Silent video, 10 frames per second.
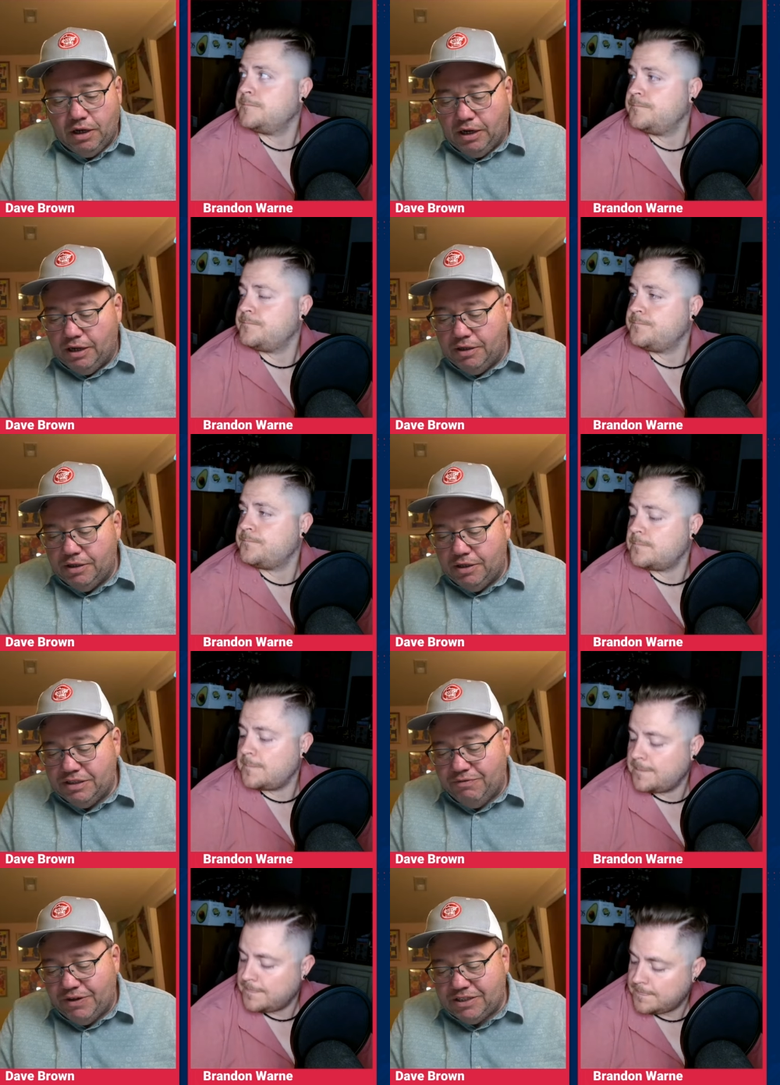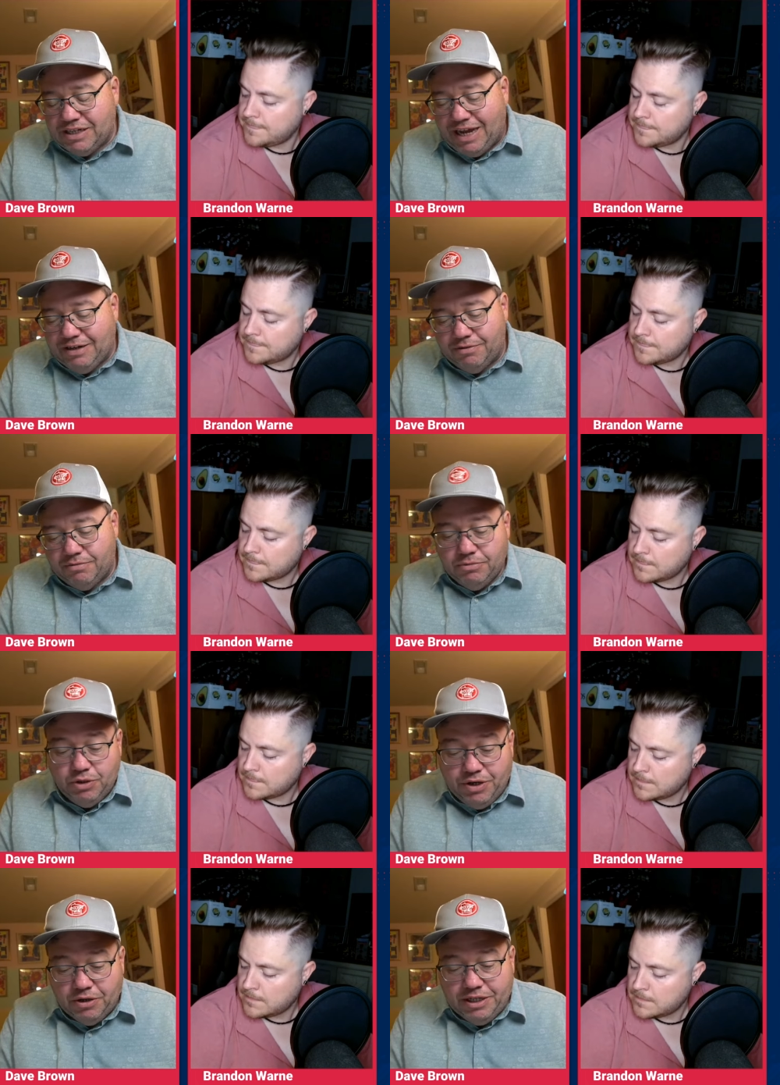Speaker 1: Uh, defense, not you
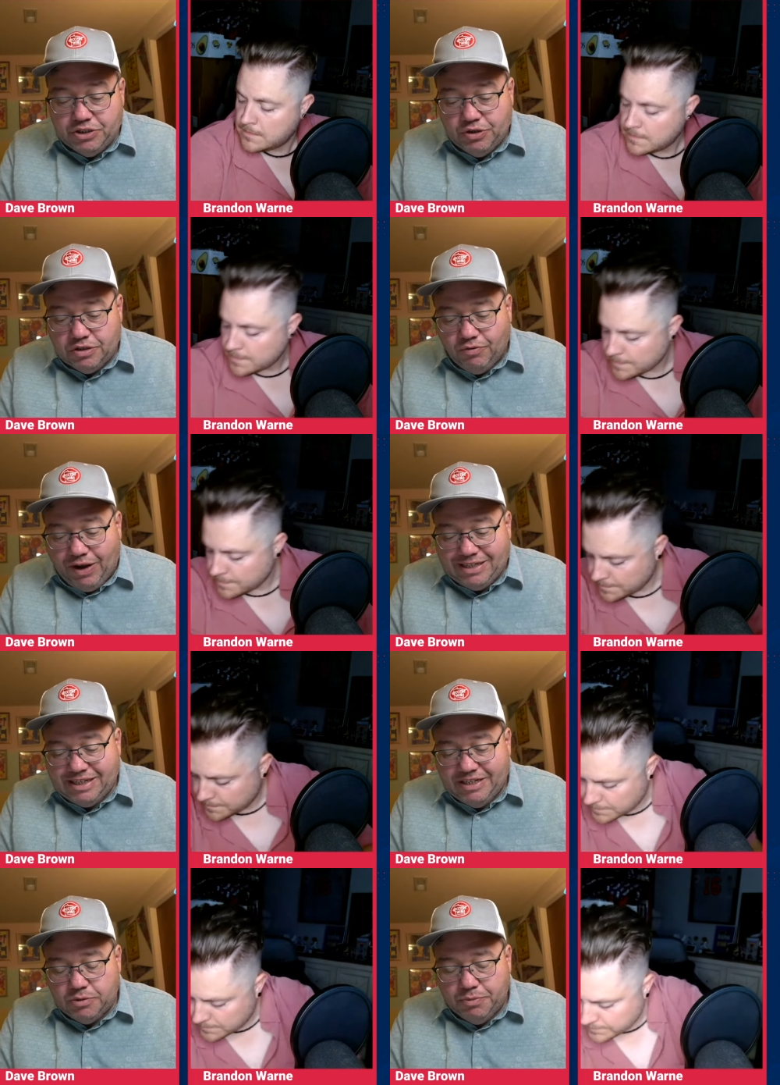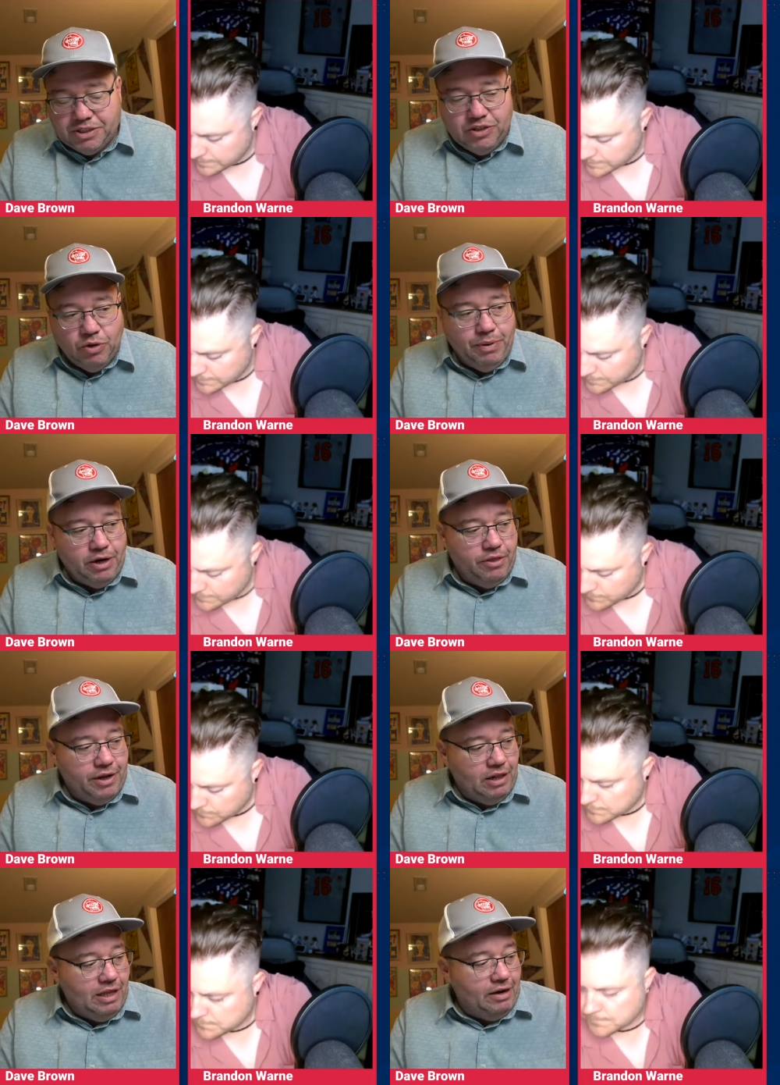know nearly as good as Vázquez, but still better
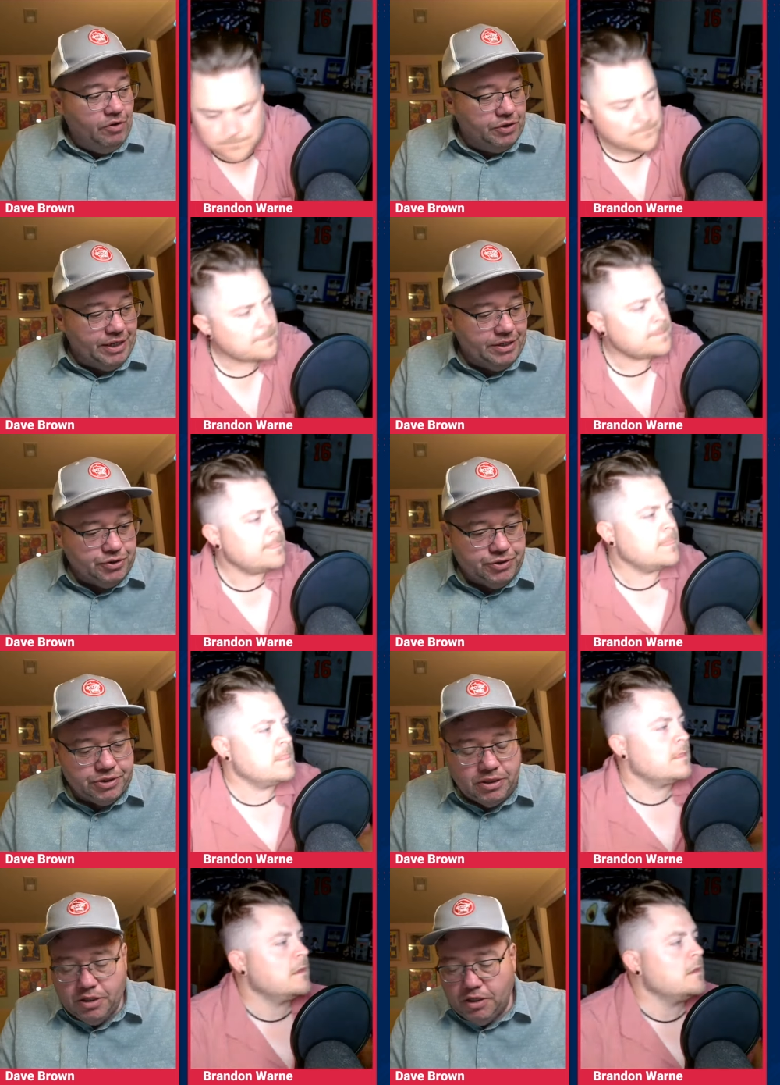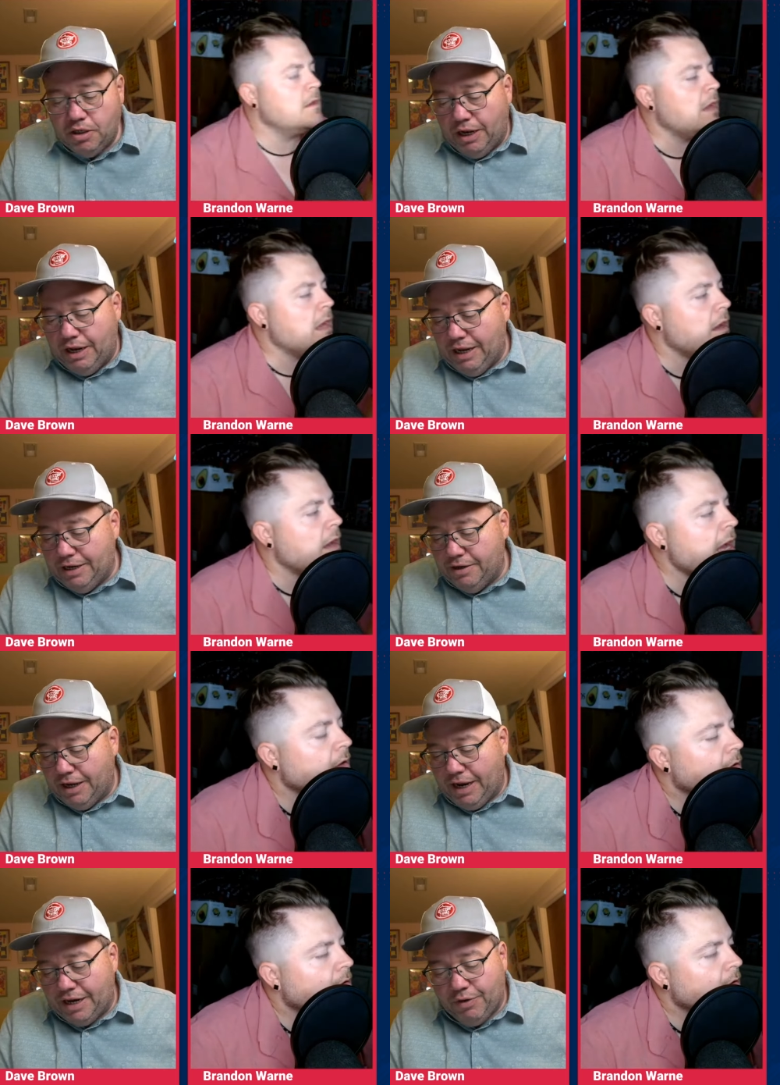than a lot of other catchers.
Speaker 2: And how,
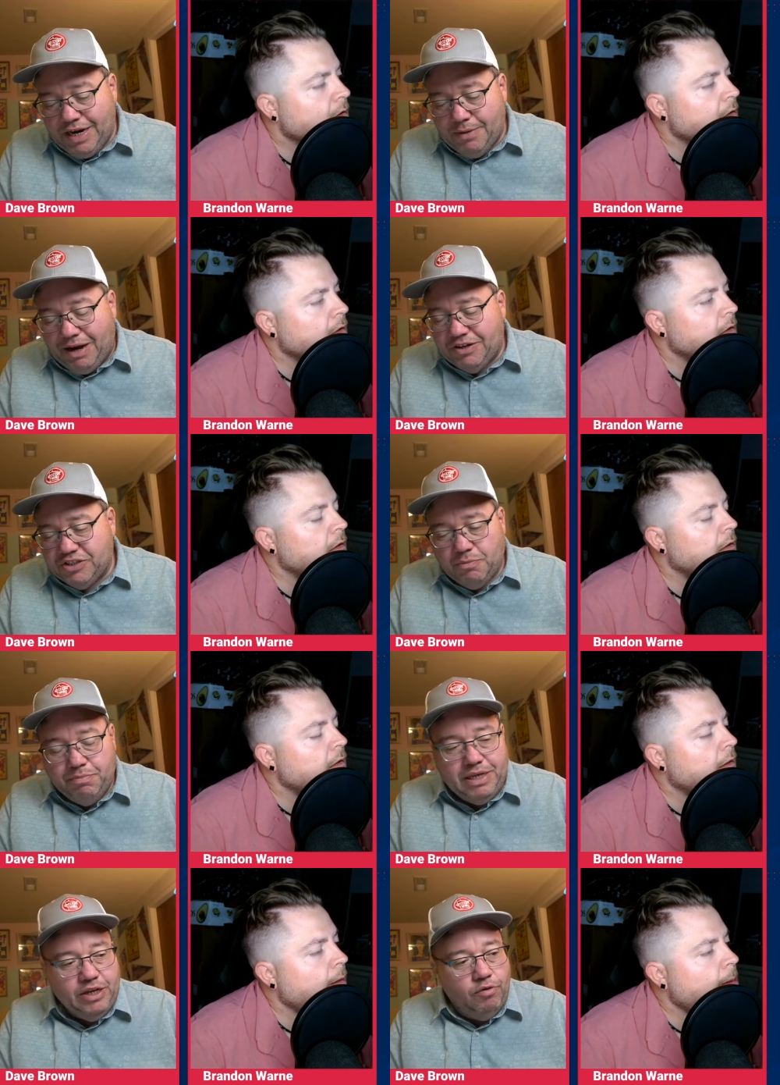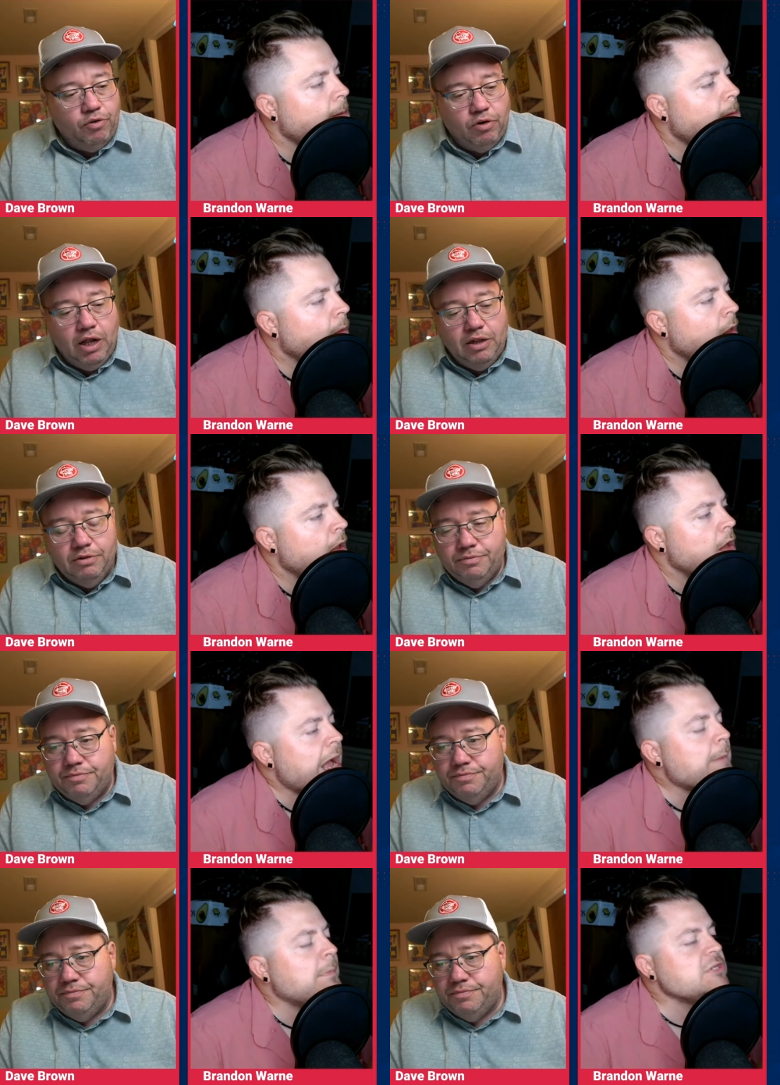I, I grade him out as a B overall.
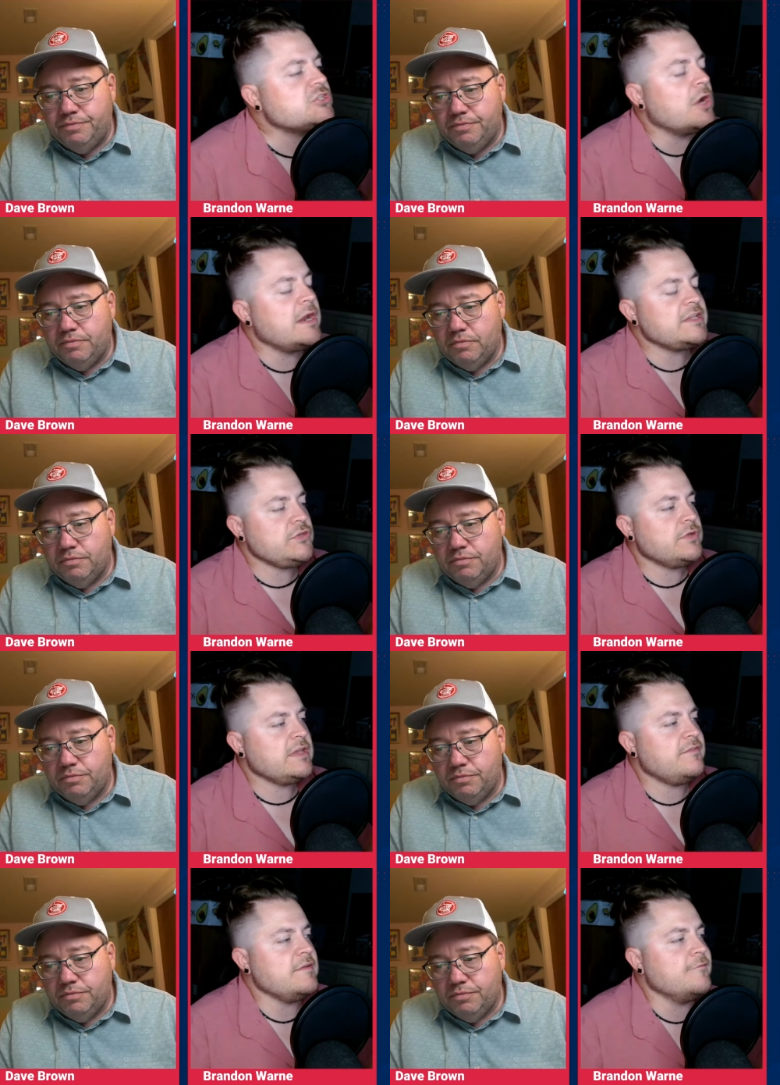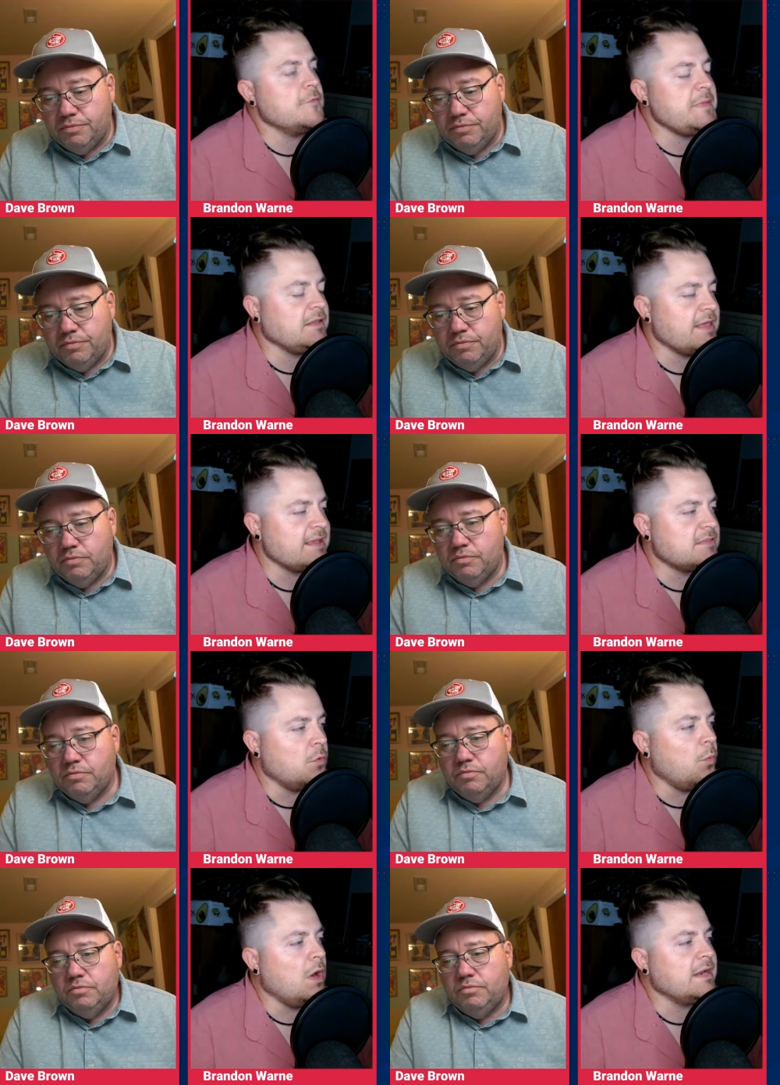How much credit do you give him for being like the
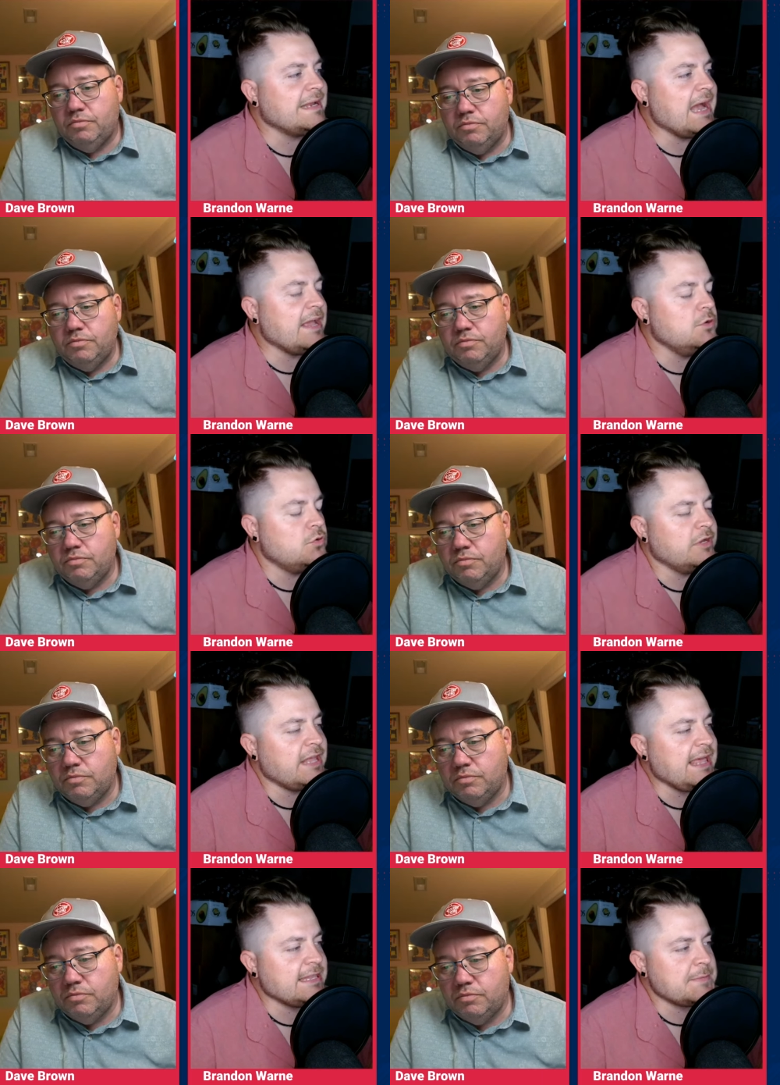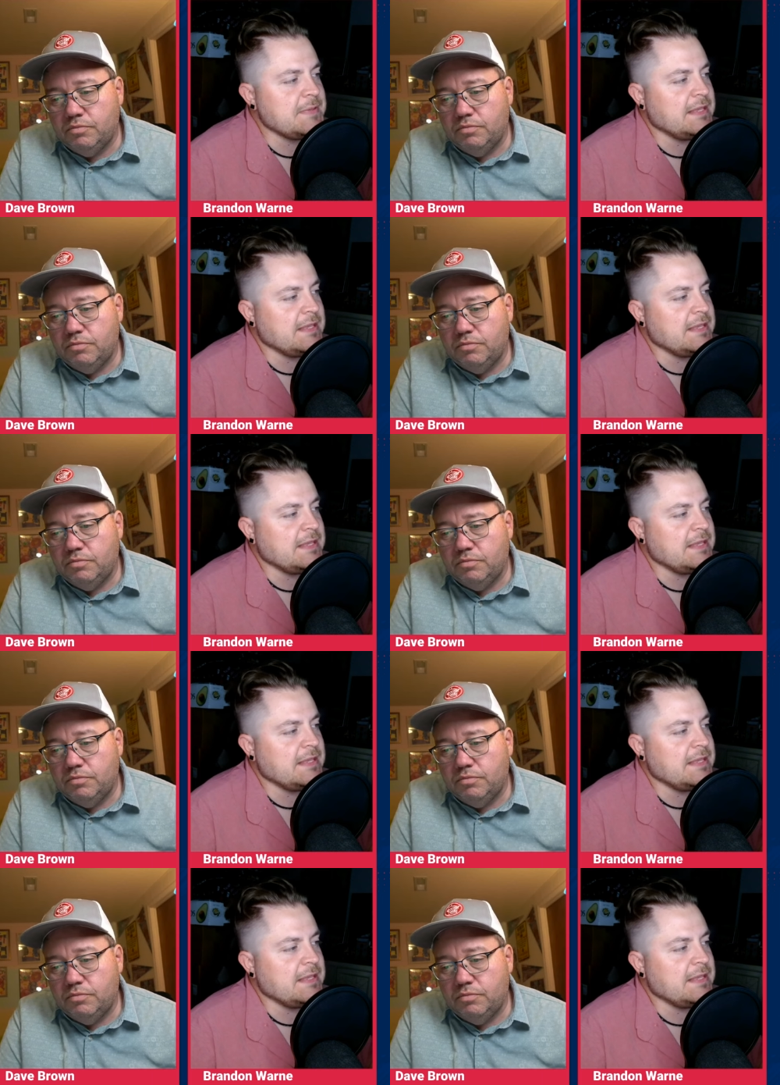one guy who could hit at the